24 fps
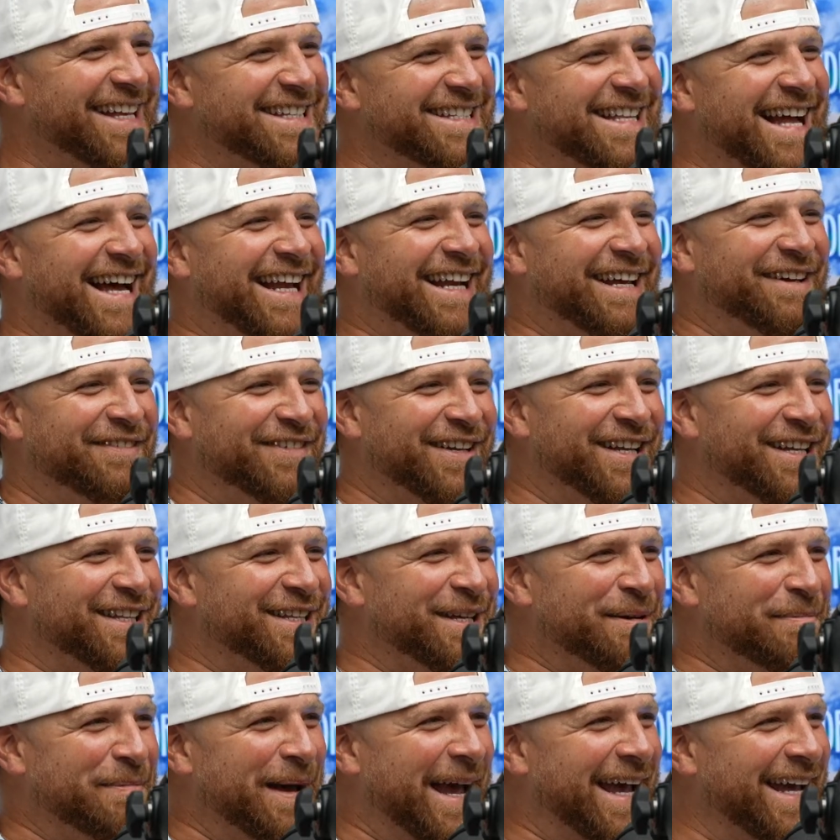not even a
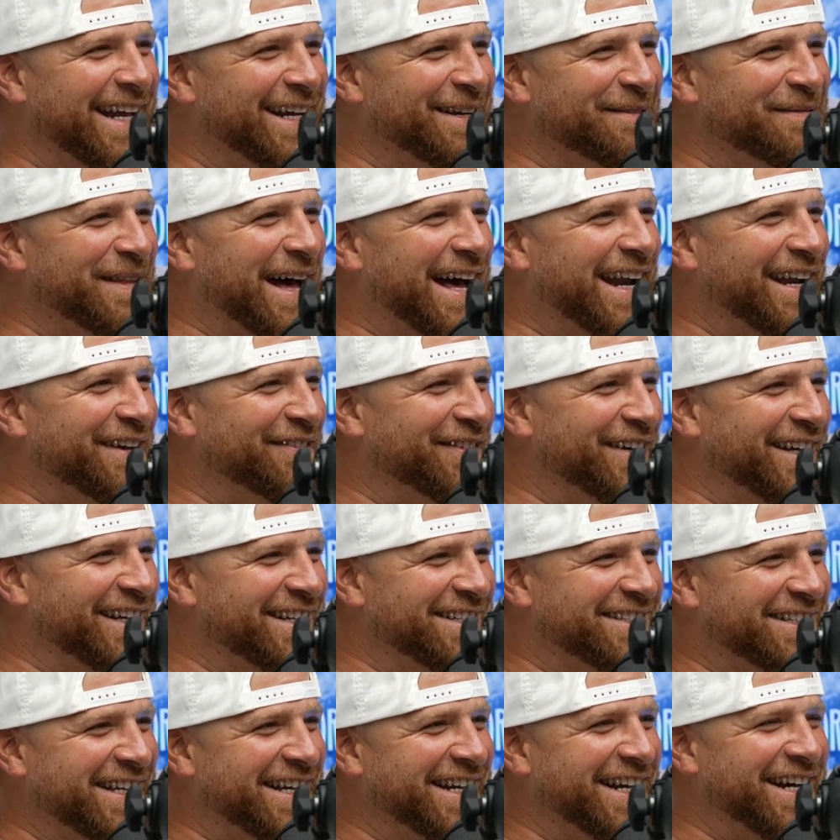debate. I'm not even gonna
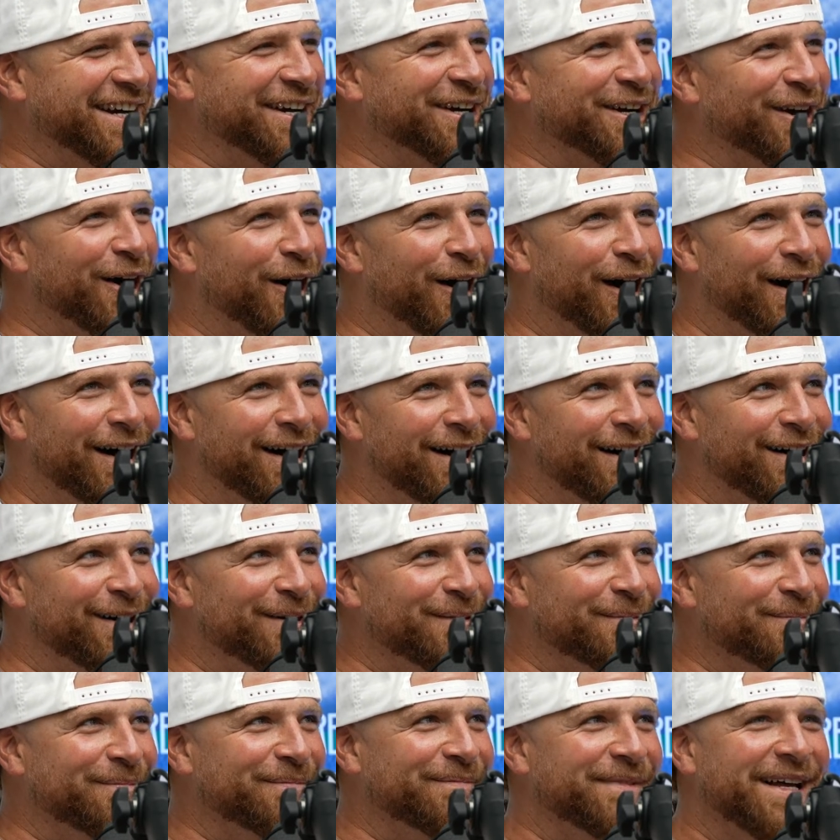sit here and
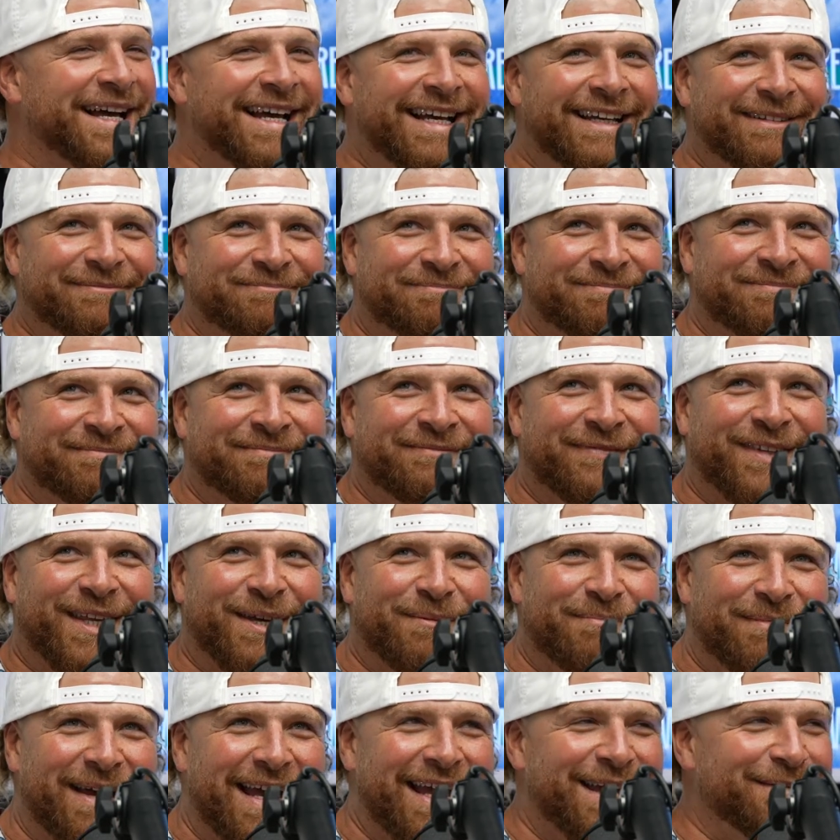go,
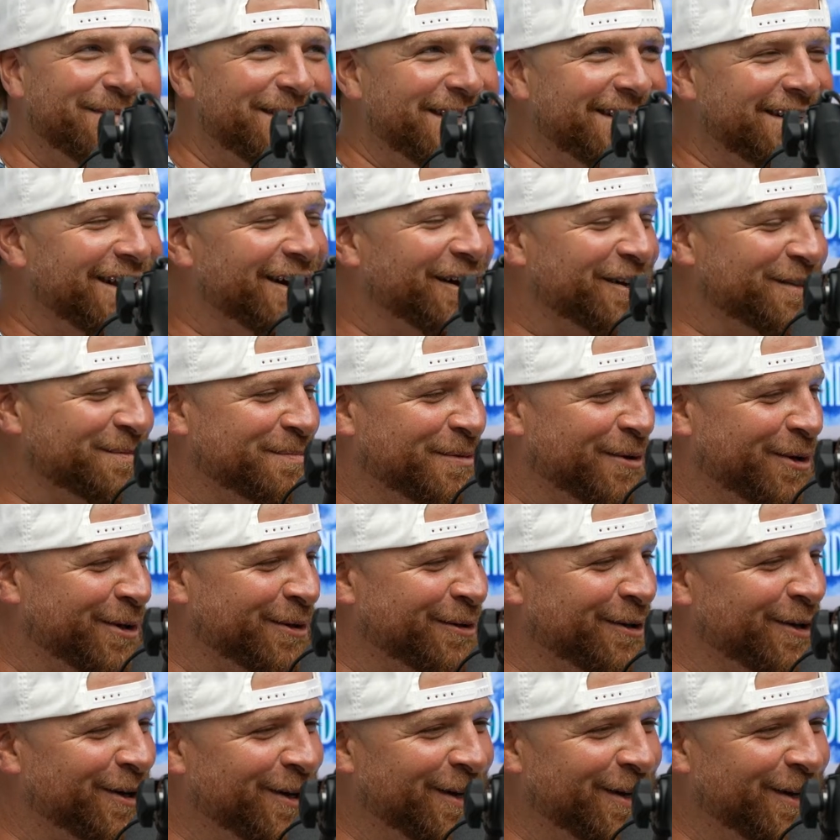maybe. No, it's pork roll.